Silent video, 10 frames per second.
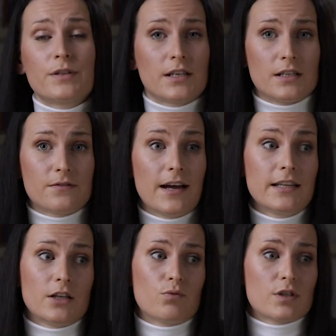
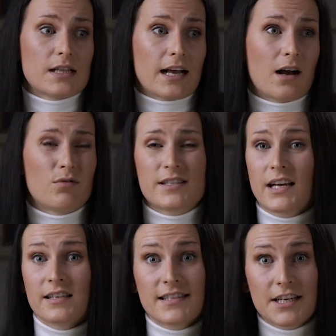satisfied. It was like our
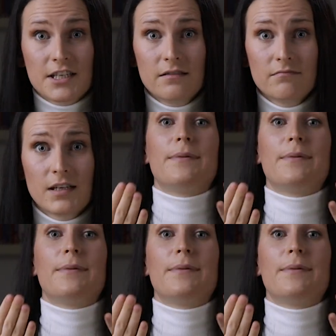second session.